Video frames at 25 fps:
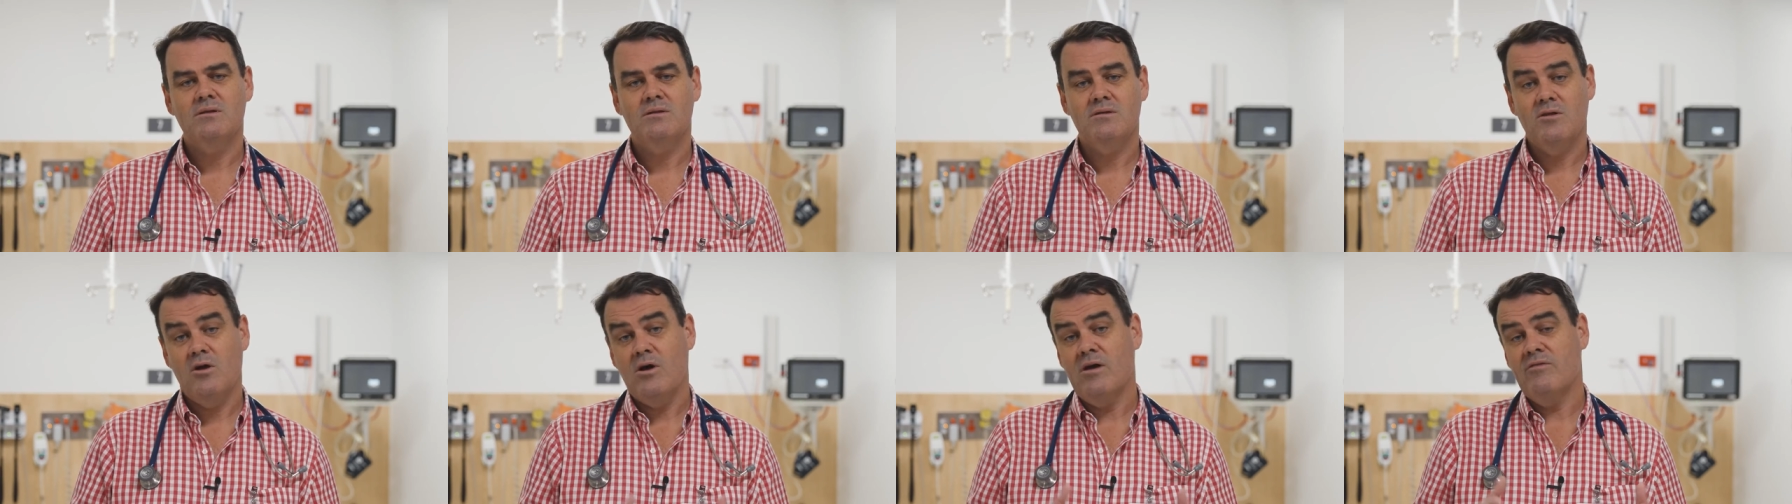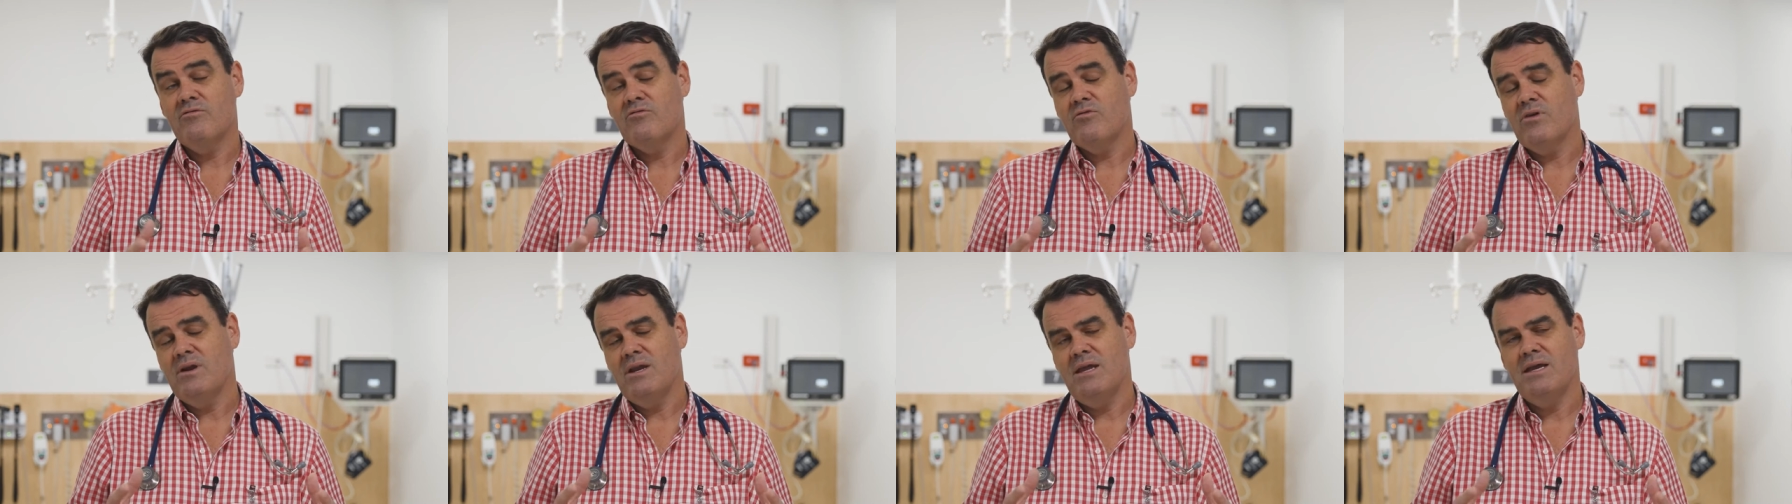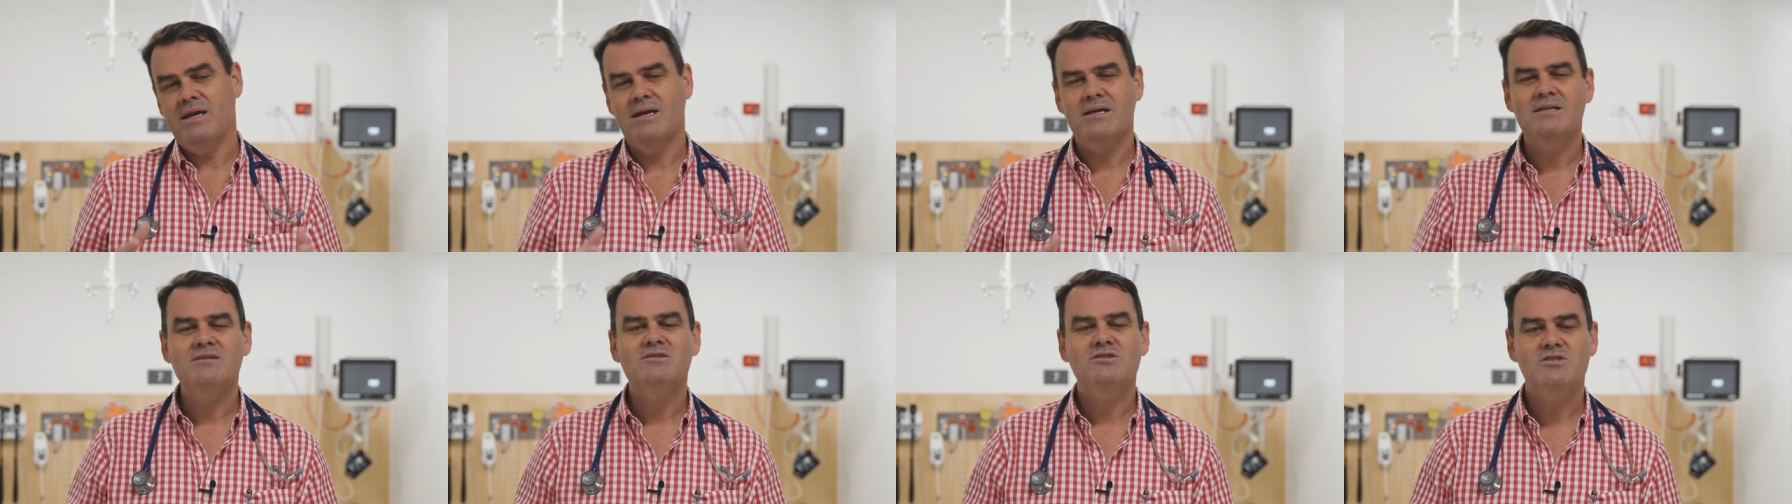
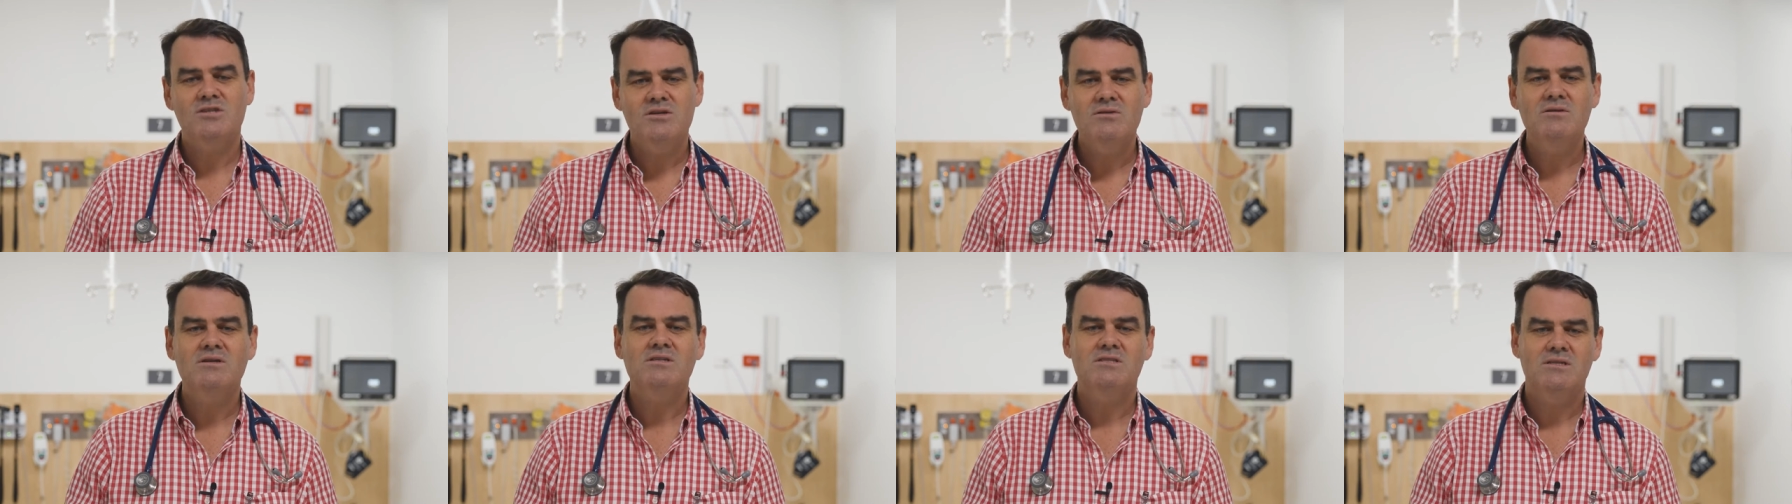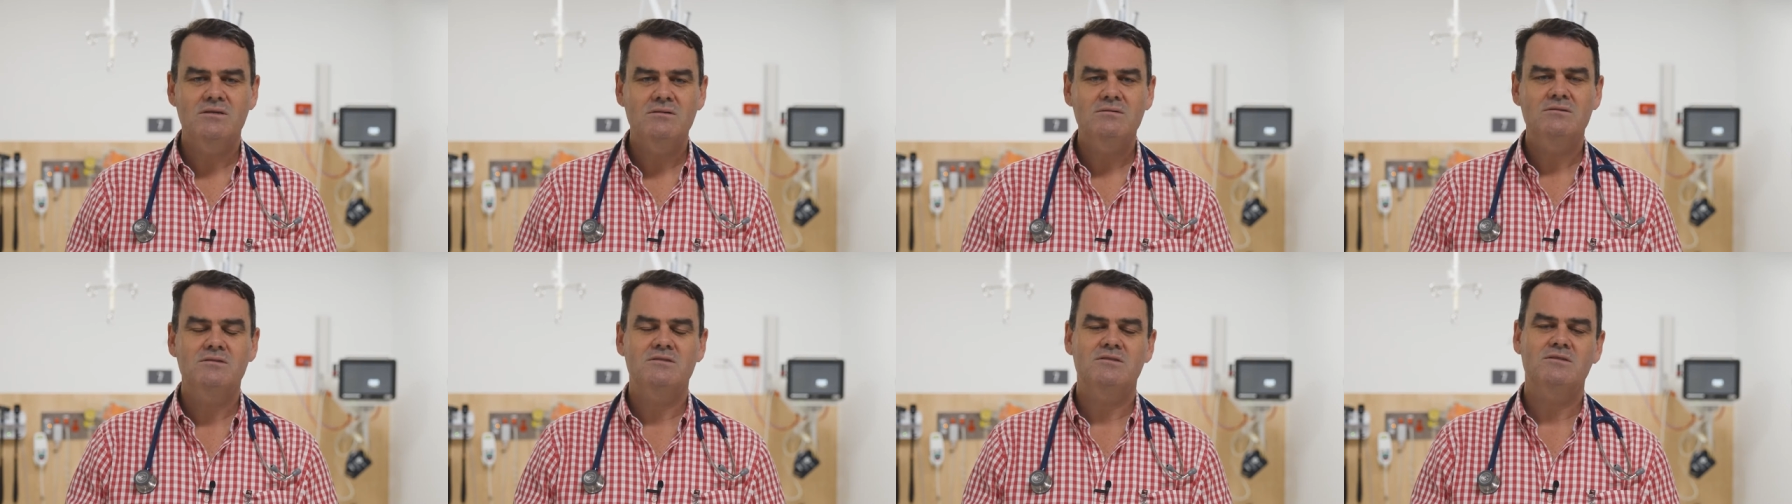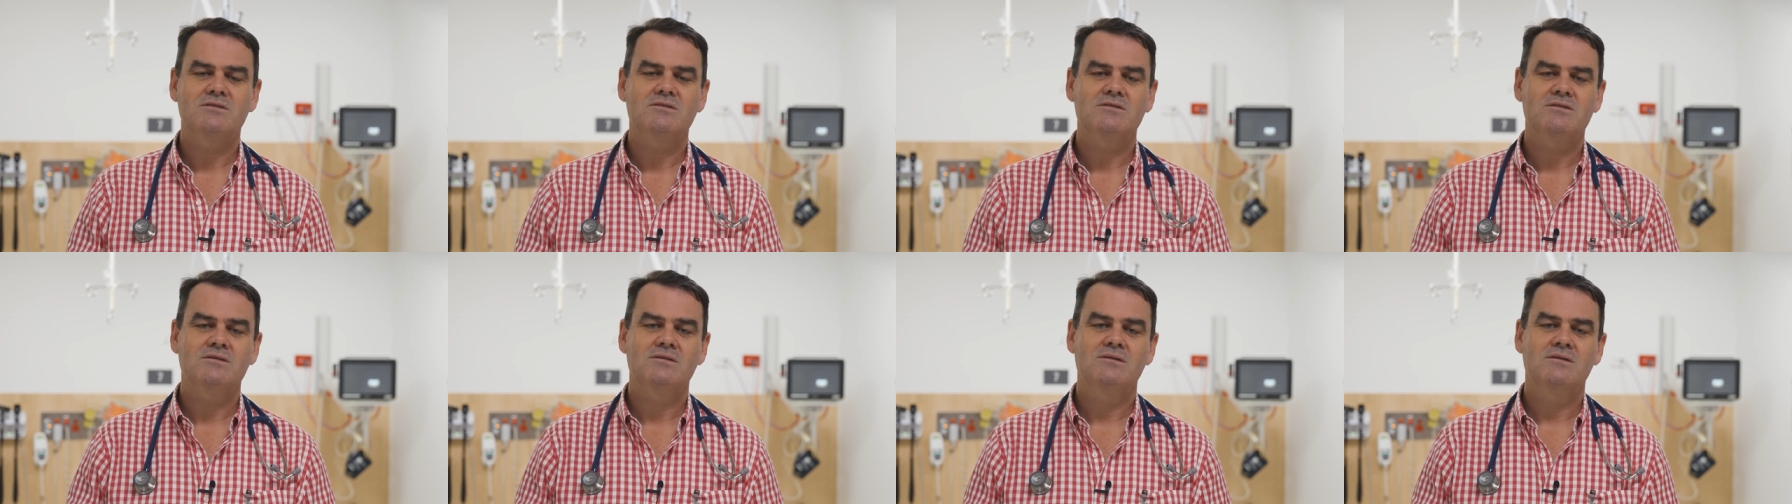life-threatening and serious
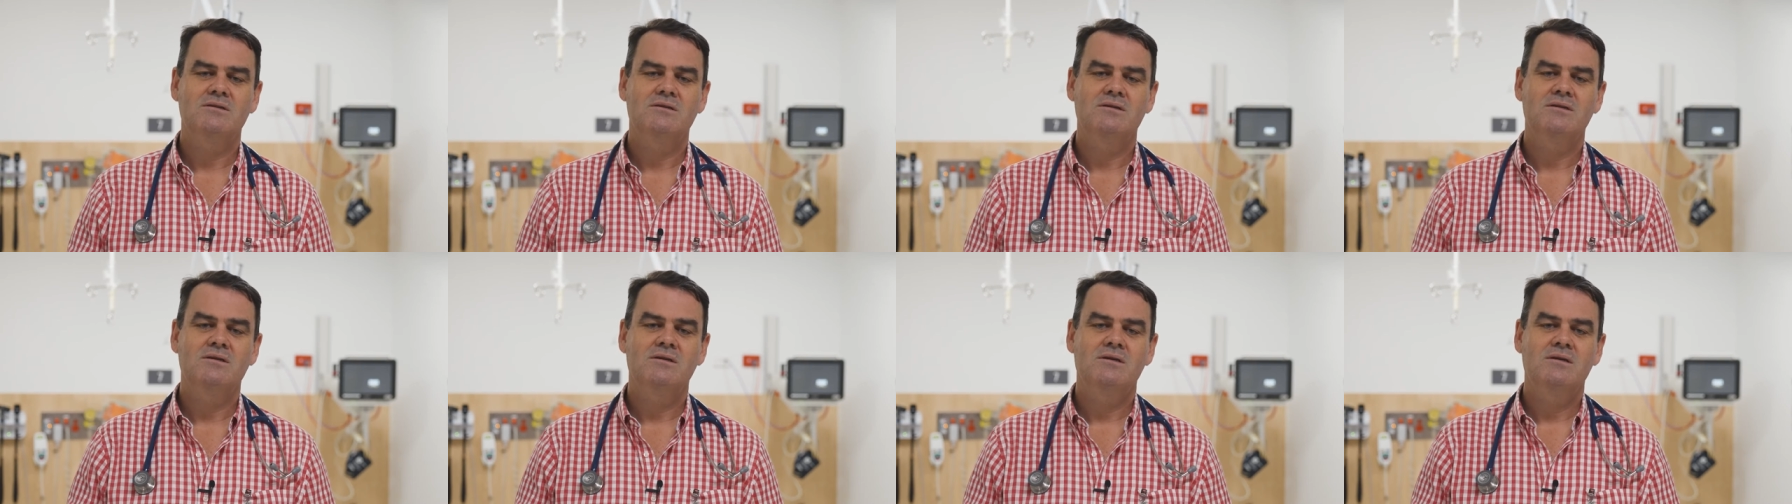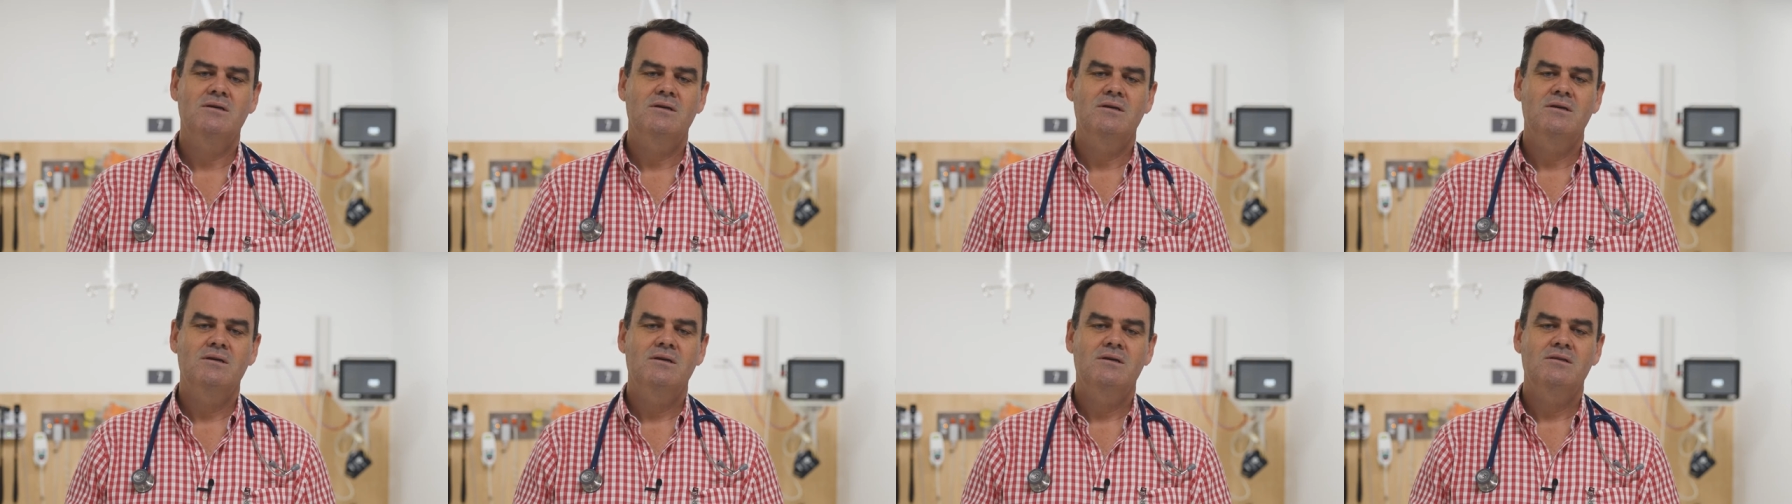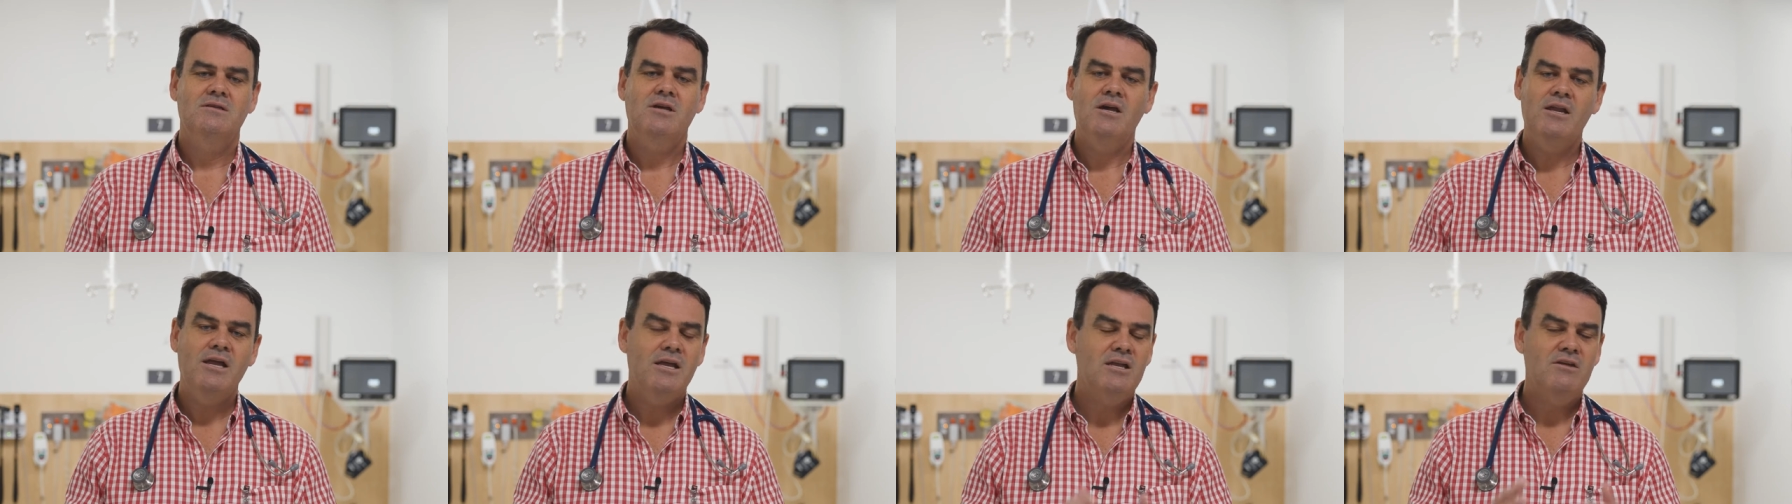illnesses.
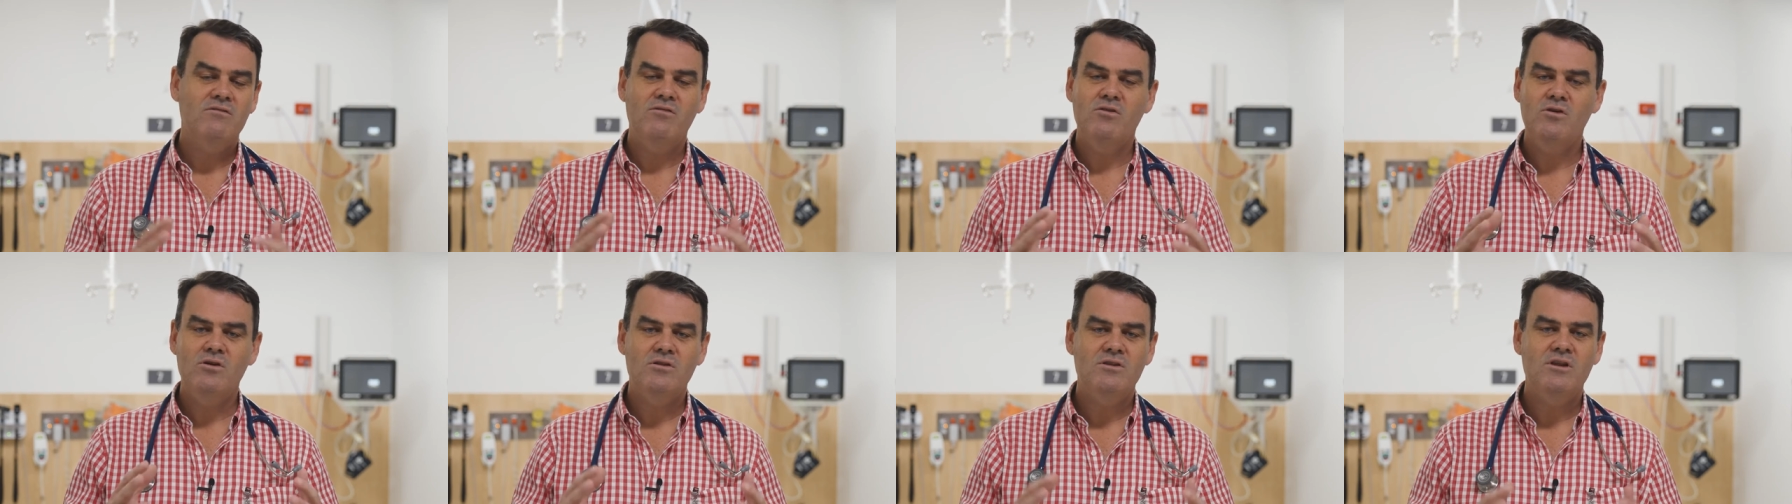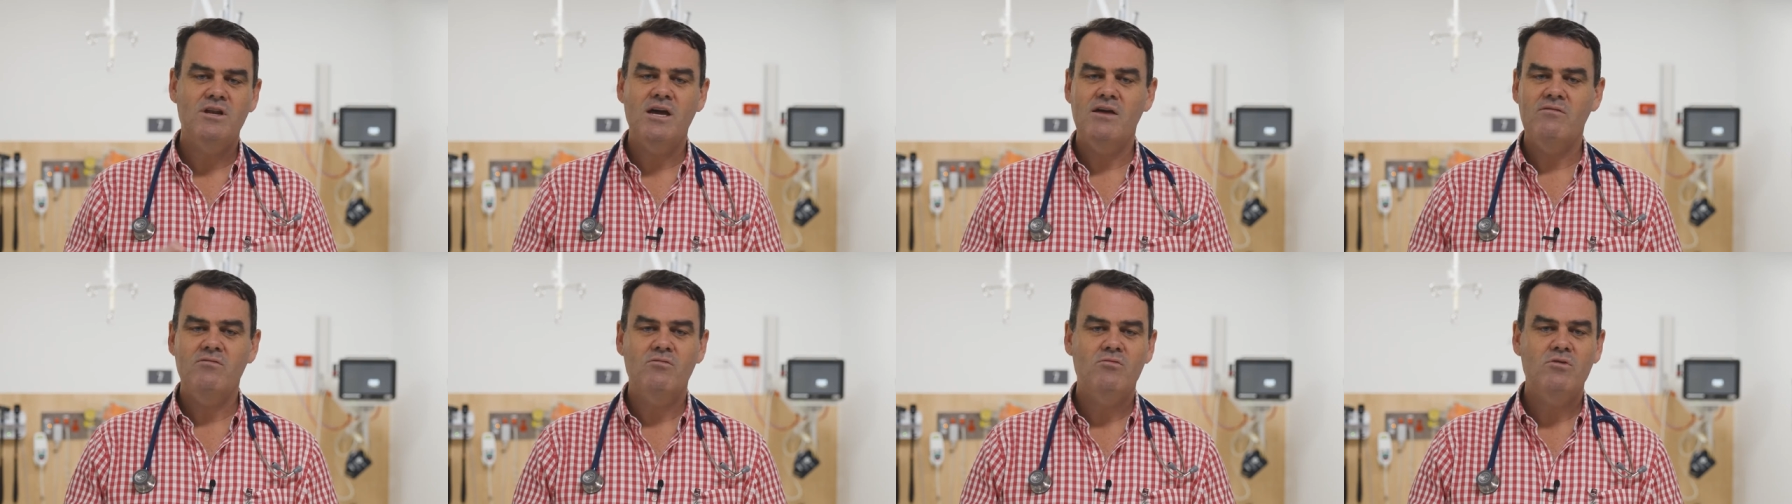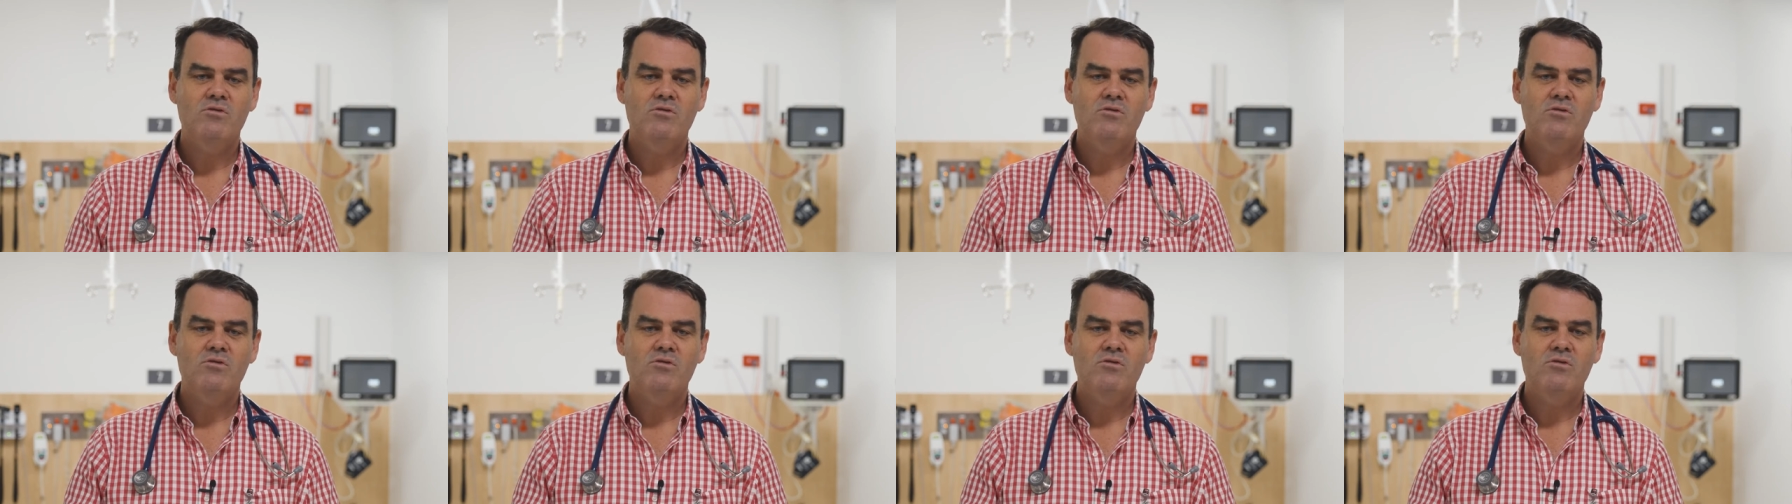No doubt you've heard that over